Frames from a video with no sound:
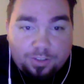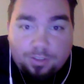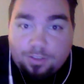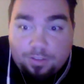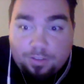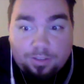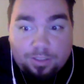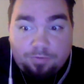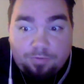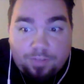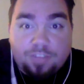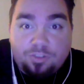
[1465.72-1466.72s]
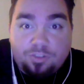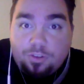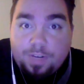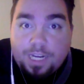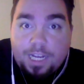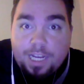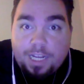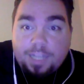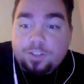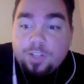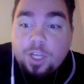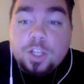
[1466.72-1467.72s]
Yeah, they're flashing all over that
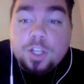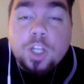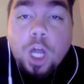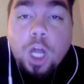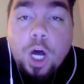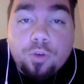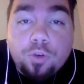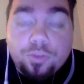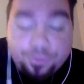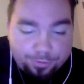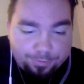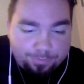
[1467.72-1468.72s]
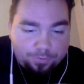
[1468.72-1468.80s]
ass. That is a loss.